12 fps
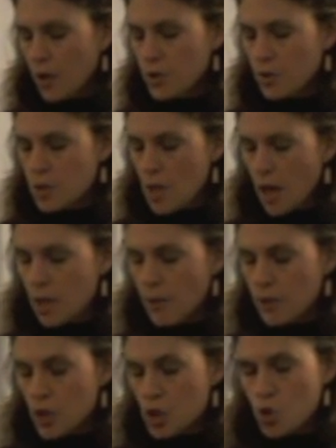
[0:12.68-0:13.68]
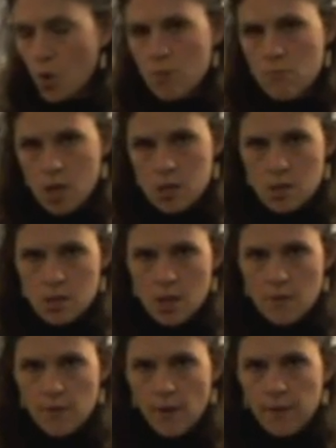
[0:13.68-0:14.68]
You can talk about the short muscles
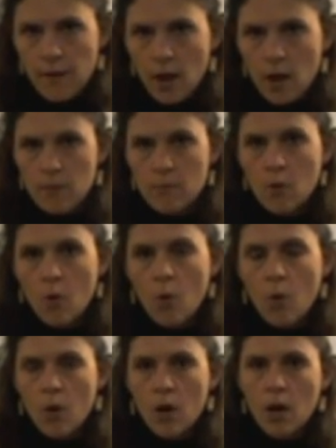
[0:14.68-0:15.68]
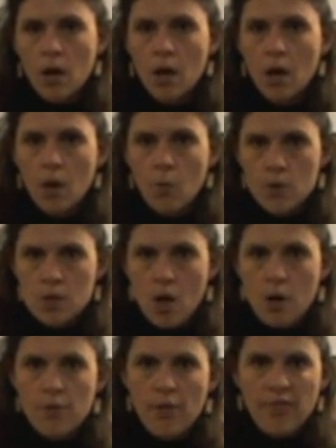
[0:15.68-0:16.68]
of the thumb, or what's
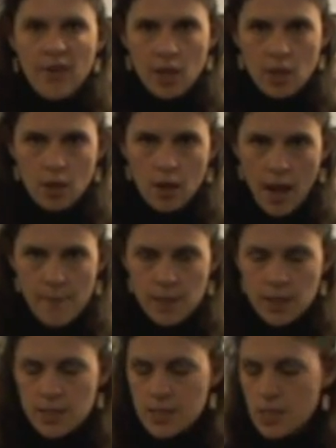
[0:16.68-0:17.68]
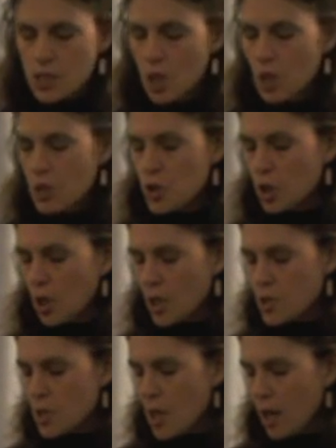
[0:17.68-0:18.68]
called the thenar eminence. You could
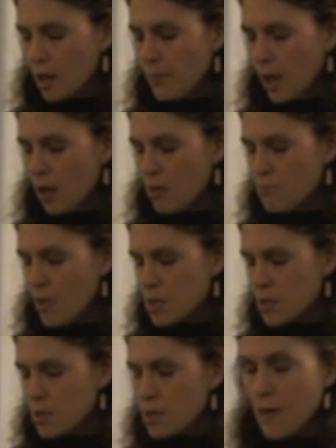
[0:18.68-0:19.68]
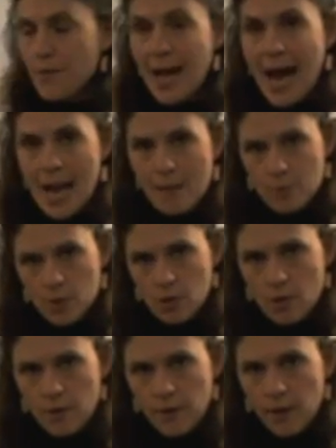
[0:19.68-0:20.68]
also talk about muscles of the
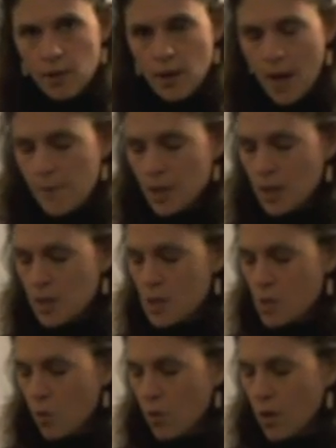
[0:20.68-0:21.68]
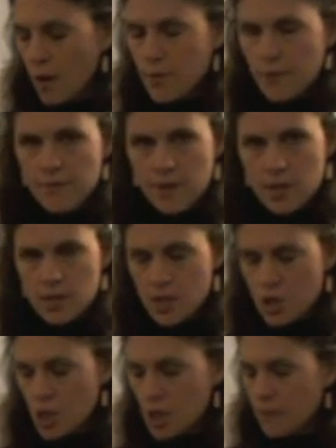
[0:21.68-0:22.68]
hyperthenar eminence, or of the 5th
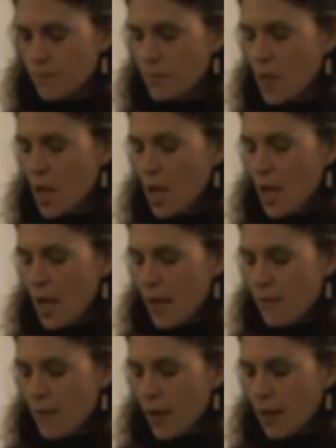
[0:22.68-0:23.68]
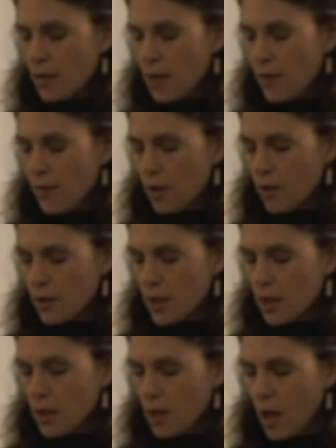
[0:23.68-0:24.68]
digit. And then there are
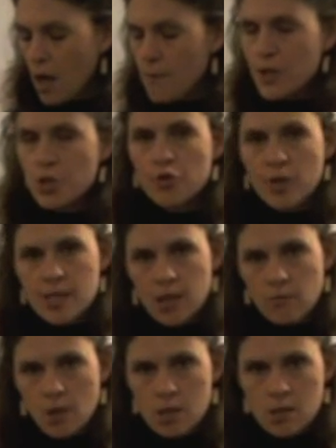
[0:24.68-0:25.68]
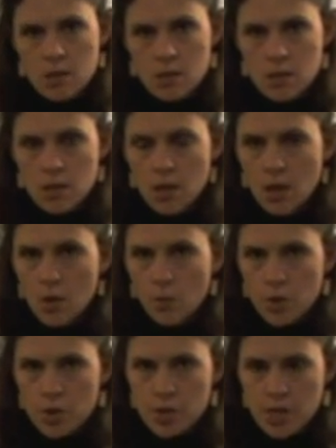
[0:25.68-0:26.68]
the intrinsic muscles,
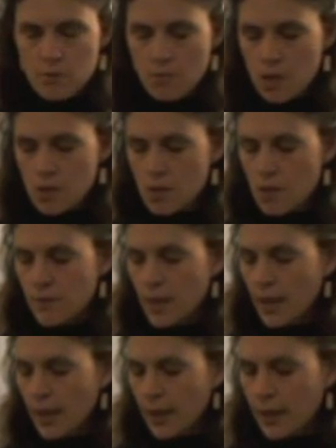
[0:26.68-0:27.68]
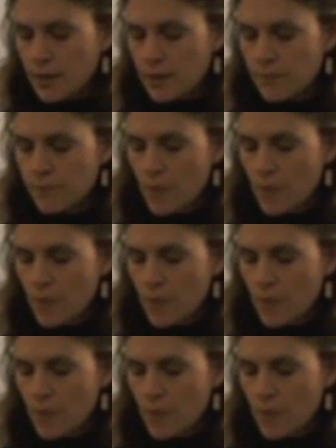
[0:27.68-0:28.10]
which are deep muscles of the hand.